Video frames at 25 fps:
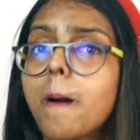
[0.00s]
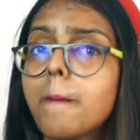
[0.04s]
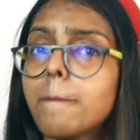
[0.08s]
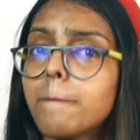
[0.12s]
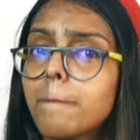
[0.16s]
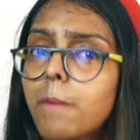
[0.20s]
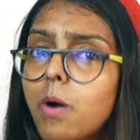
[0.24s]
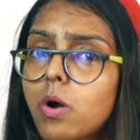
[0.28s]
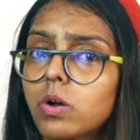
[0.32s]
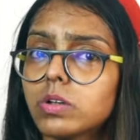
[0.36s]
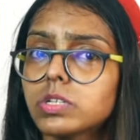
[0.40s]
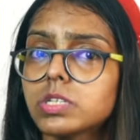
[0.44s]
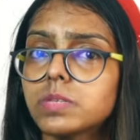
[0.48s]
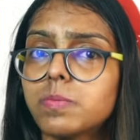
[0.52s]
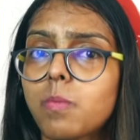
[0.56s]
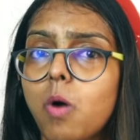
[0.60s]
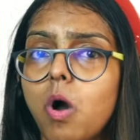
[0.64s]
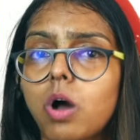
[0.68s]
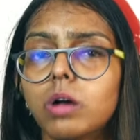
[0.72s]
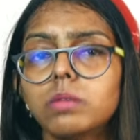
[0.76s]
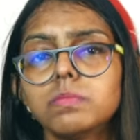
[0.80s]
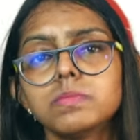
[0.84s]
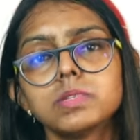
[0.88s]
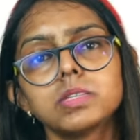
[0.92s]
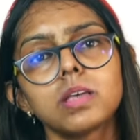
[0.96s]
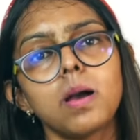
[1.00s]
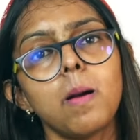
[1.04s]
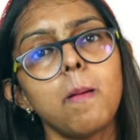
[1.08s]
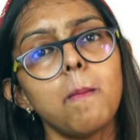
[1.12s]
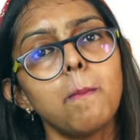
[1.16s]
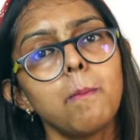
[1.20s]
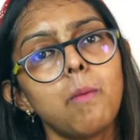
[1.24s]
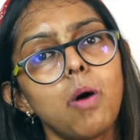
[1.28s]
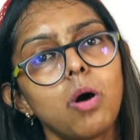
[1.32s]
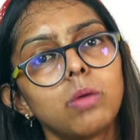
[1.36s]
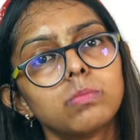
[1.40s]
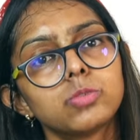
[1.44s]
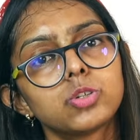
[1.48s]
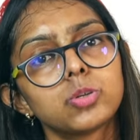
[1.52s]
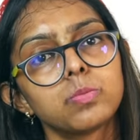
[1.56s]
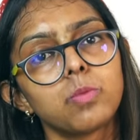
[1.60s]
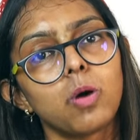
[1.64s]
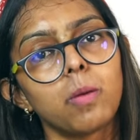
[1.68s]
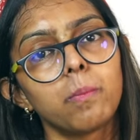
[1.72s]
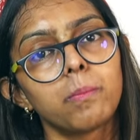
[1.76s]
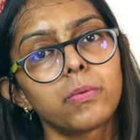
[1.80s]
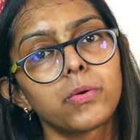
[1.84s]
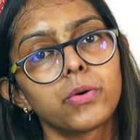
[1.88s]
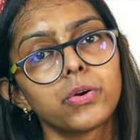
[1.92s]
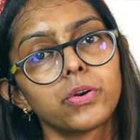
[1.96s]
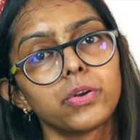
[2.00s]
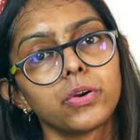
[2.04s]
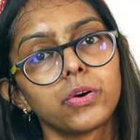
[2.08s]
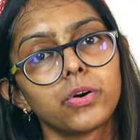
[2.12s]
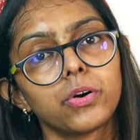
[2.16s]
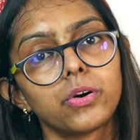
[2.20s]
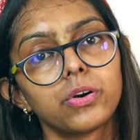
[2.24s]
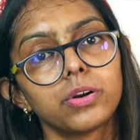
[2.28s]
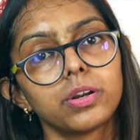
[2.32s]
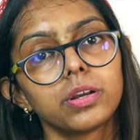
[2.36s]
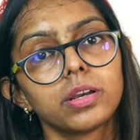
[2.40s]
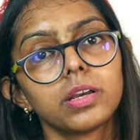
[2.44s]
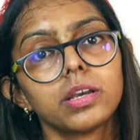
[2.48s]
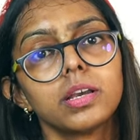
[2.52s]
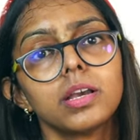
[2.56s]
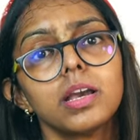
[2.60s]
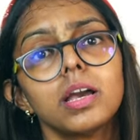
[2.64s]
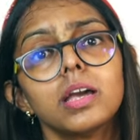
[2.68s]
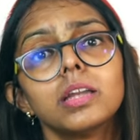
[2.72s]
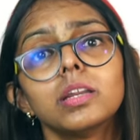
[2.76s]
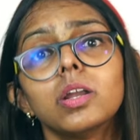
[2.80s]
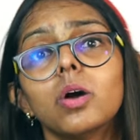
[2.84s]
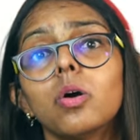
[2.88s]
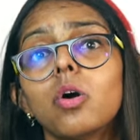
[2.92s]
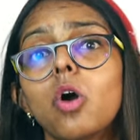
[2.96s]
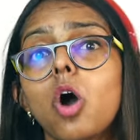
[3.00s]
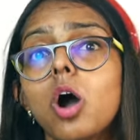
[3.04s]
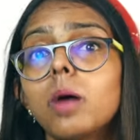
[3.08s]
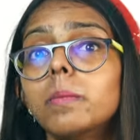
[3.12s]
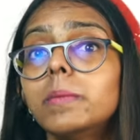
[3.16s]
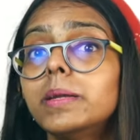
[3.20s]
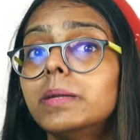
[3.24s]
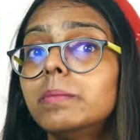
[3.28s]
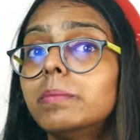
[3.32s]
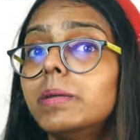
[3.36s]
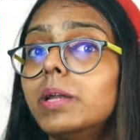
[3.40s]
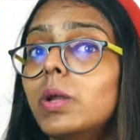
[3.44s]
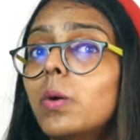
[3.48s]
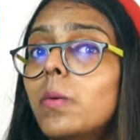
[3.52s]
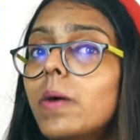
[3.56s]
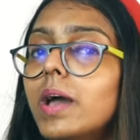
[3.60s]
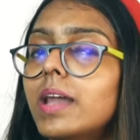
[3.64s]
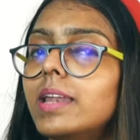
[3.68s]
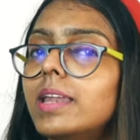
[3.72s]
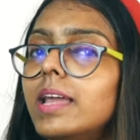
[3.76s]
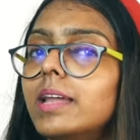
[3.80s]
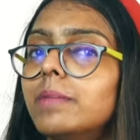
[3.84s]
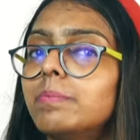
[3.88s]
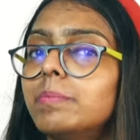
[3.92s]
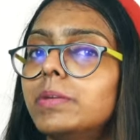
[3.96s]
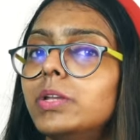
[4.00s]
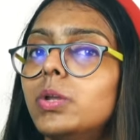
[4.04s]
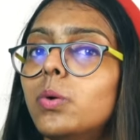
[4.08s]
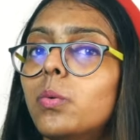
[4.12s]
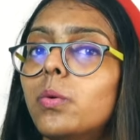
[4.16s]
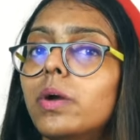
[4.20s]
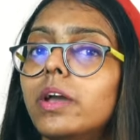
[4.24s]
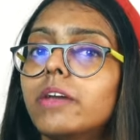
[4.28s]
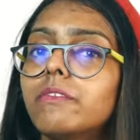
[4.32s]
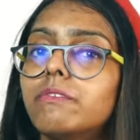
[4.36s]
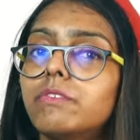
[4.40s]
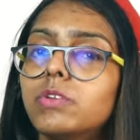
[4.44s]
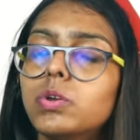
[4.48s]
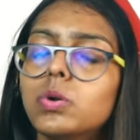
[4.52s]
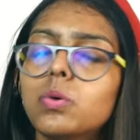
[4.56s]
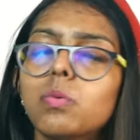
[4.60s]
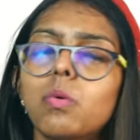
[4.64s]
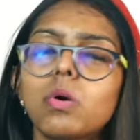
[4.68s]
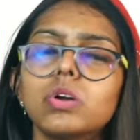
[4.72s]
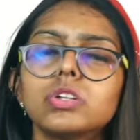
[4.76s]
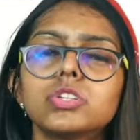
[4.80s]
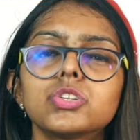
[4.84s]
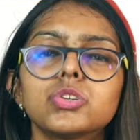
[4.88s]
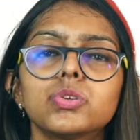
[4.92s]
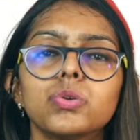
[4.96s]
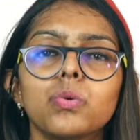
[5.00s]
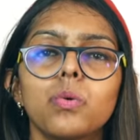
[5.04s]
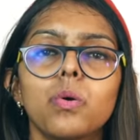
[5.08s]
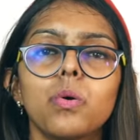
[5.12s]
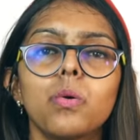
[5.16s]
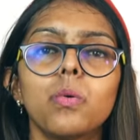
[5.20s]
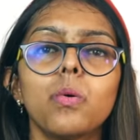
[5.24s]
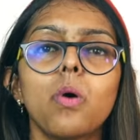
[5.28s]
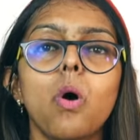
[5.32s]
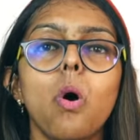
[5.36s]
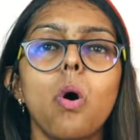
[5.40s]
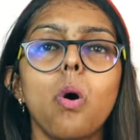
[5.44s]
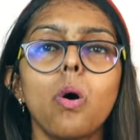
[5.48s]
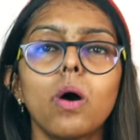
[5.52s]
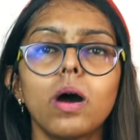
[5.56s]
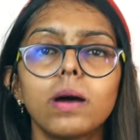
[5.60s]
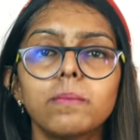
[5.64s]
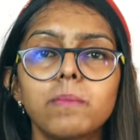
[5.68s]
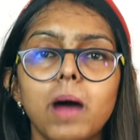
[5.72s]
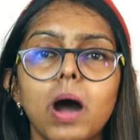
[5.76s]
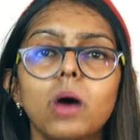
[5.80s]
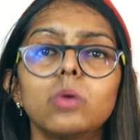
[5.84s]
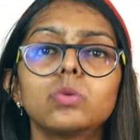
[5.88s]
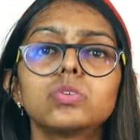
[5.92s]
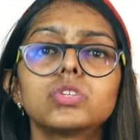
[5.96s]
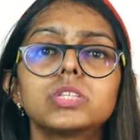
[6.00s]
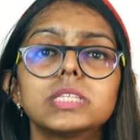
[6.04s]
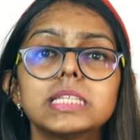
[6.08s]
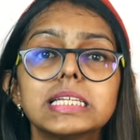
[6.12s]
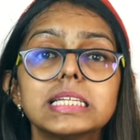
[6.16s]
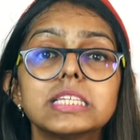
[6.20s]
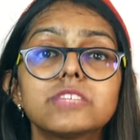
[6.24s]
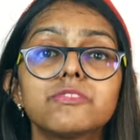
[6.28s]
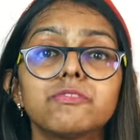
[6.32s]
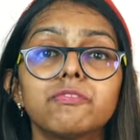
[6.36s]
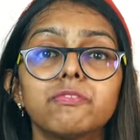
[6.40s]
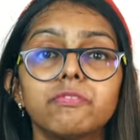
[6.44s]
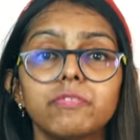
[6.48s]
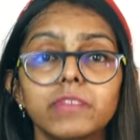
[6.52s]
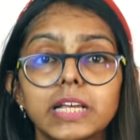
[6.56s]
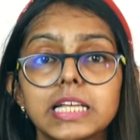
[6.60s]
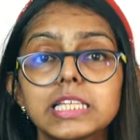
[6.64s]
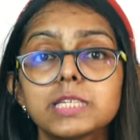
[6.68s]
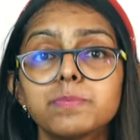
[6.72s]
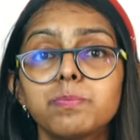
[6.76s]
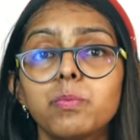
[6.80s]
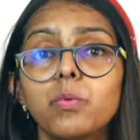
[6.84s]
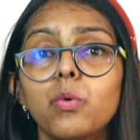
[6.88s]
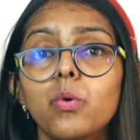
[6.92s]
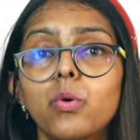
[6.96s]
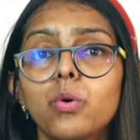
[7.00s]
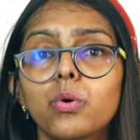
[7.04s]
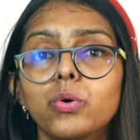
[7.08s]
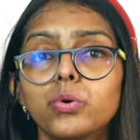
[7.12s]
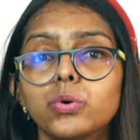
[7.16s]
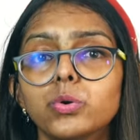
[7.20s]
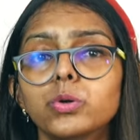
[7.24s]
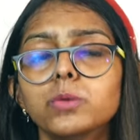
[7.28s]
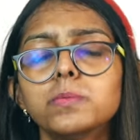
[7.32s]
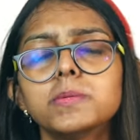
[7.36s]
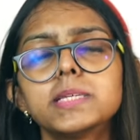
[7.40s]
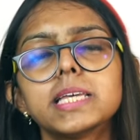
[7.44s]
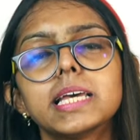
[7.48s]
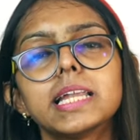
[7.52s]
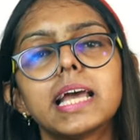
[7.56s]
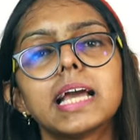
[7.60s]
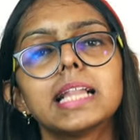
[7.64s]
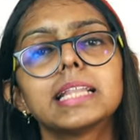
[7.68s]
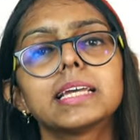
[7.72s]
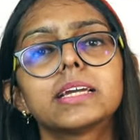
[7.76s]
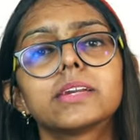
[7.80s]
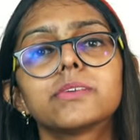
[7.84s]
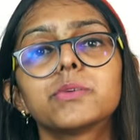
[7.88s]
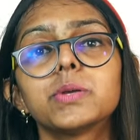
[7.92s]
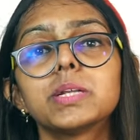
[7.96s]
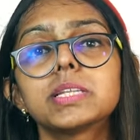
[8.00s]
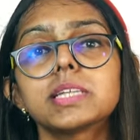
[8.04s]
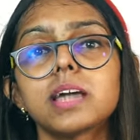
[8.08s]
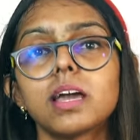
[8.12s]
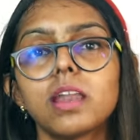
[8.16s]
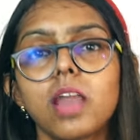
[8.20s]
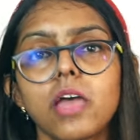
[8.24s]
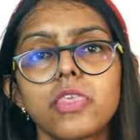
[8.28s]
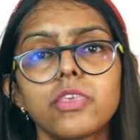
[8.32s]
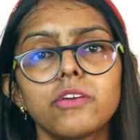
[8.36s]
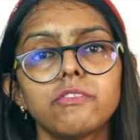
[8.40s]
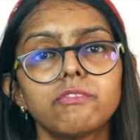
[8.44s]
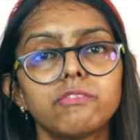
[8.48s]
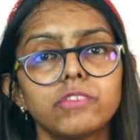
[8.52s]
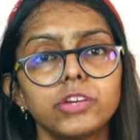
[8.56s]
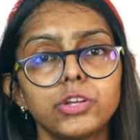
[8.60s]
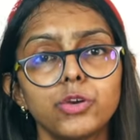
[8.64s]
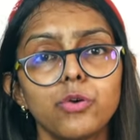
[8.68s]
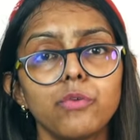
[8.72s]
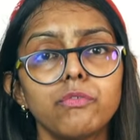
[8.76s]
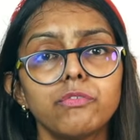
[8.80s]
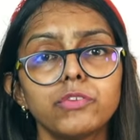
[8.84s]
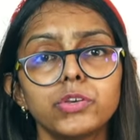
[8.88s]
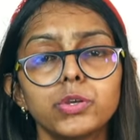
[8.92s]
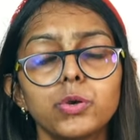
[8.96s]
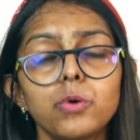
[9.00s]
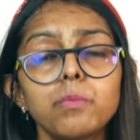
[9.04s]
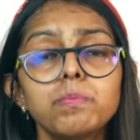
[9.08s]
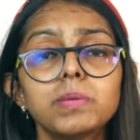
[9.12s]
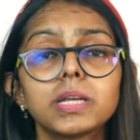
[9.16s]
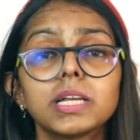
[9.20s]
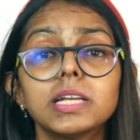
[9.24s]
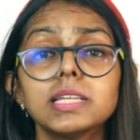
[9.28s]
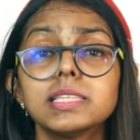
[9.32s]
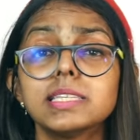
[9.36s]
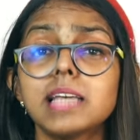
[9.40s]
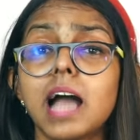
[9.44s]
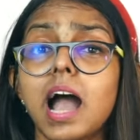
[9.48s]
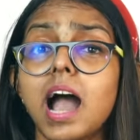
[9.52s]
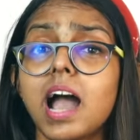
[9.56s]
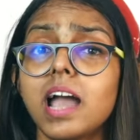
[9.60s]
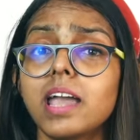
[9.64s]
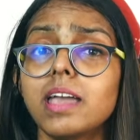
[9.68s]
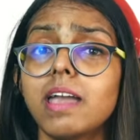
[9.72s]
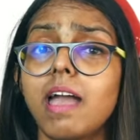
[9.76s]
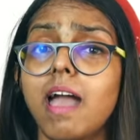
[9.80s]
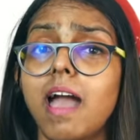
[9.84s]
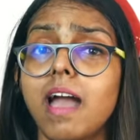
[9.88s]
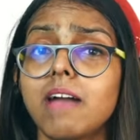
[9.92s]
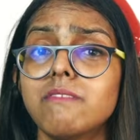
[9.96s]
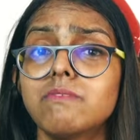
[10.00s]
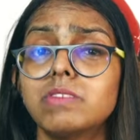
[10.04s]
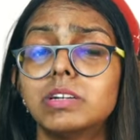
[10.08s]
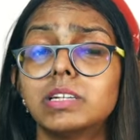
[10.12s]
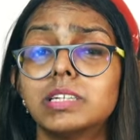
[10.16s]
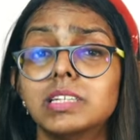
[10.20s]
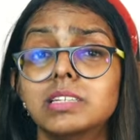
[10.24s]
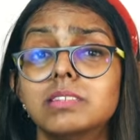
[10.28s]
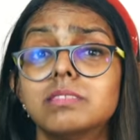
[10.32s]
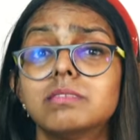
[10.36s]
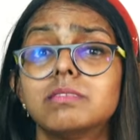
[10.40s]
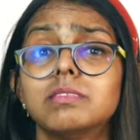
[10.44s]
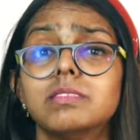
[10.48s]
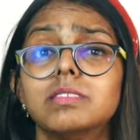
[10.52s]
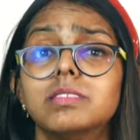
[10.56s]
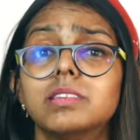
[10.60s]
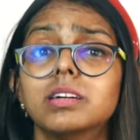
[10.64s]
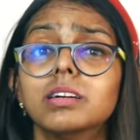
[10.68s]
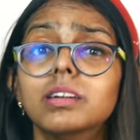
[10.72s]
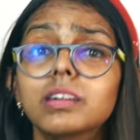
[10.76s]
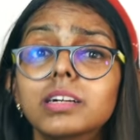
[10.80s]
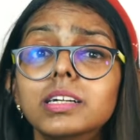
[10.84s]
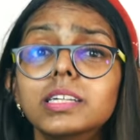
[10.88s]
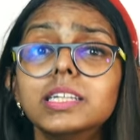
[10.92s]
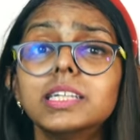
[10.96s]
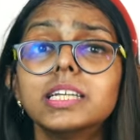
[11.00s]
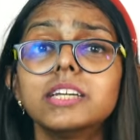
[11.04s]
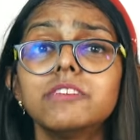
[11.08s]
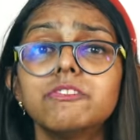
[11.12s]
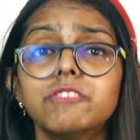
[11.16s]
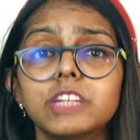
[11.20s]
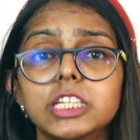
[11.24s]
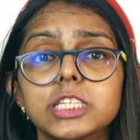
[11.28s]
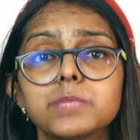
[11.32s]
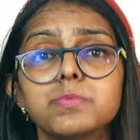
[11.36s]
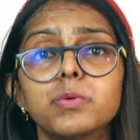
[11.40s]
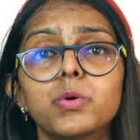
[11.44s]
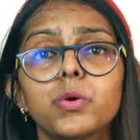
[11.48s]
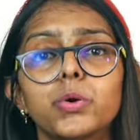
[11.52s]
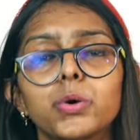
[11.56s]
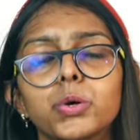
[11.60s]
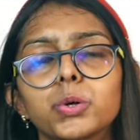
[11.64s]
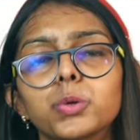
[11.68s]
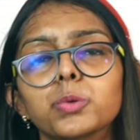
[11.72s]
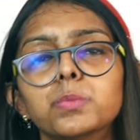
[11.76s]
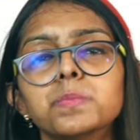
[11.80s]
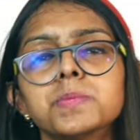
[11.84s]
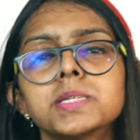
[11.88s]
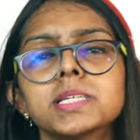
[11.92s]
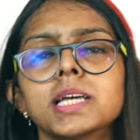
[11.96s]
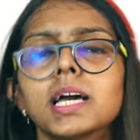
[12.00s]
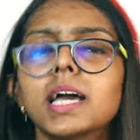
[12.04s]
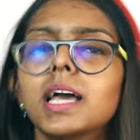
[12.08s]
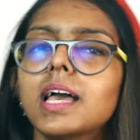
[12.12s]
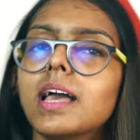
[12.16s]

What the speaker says: Boss Moms, Mom to Mompreneur. Now comment below and let me know if you want to know about these Facebook groups, and I'll create another video for you because I have at least 30 Facebook groups